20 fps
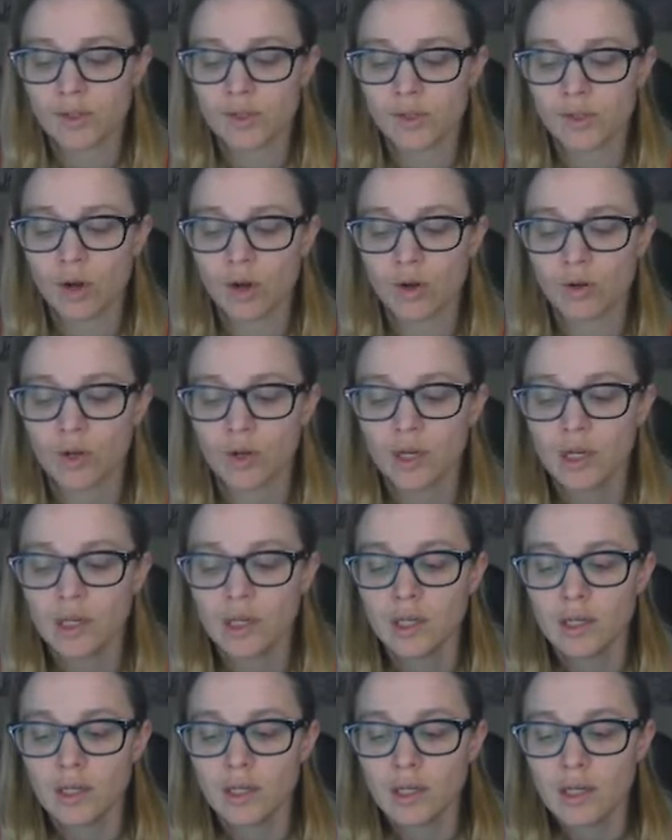So
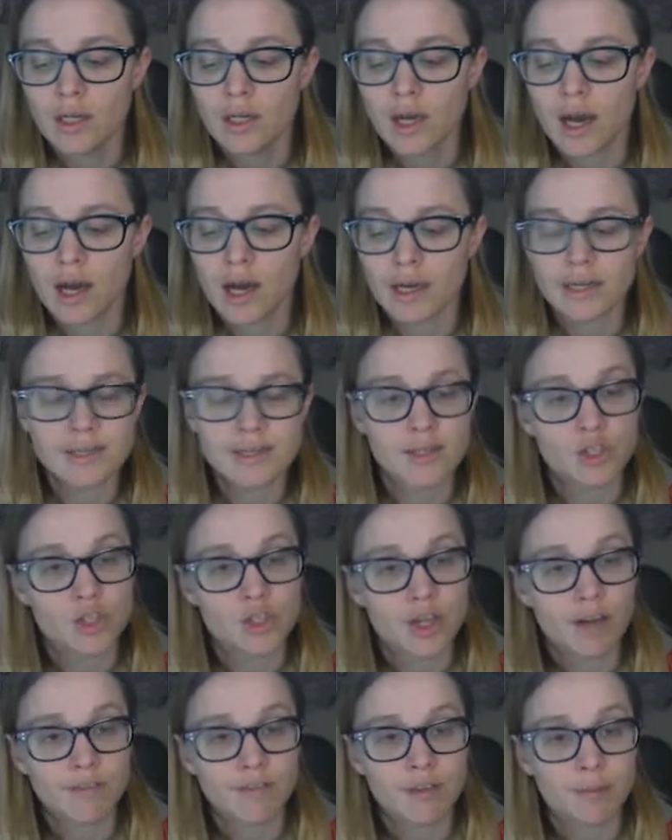he's a
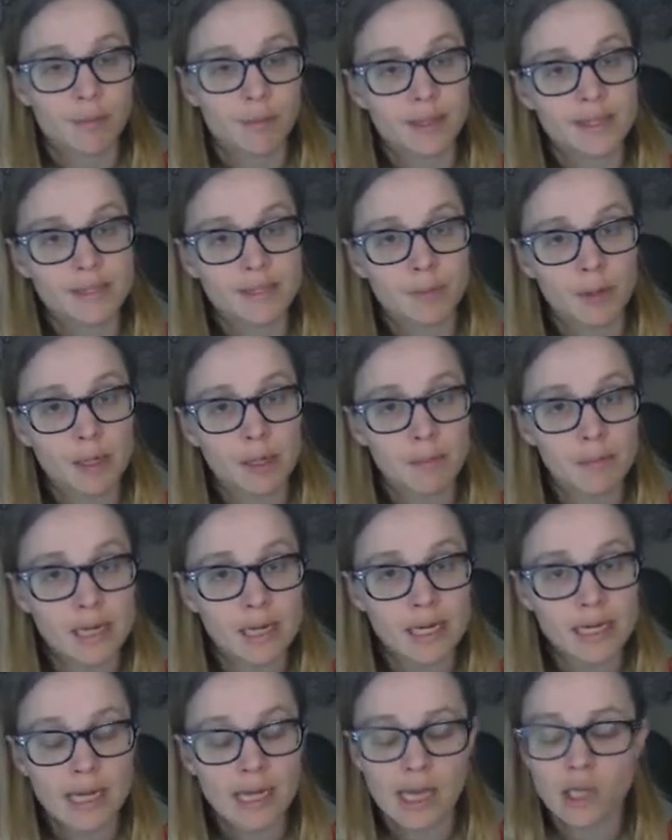chef that plays a pretty
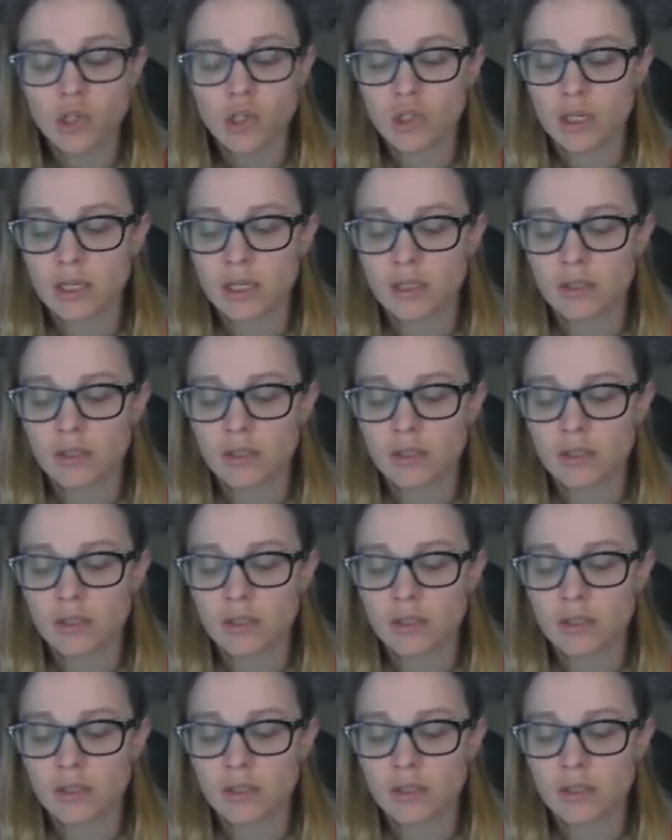mean Genji,